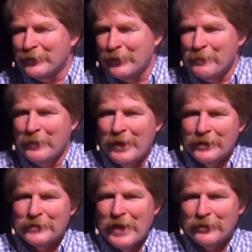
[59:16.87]
so I'm not
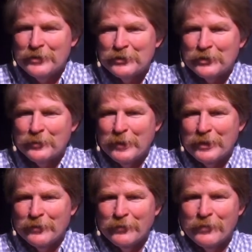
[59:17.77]
exactly sure
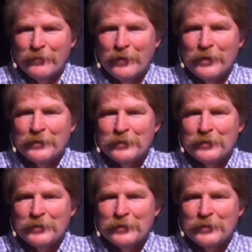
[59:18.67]
what you're referring